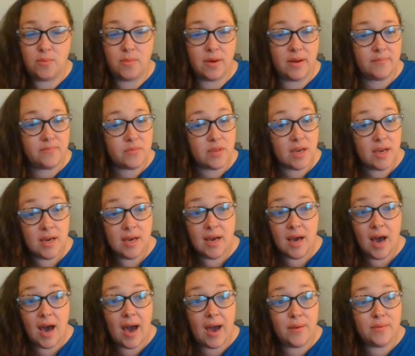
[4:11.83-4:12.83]
But
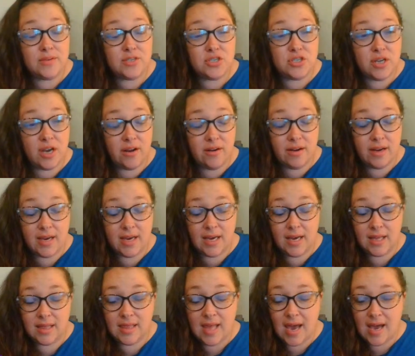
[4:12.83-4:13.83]
I was
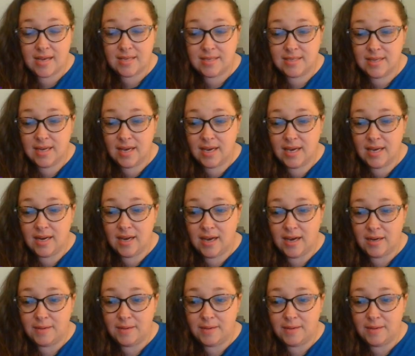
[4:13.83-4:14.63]
sharing last night.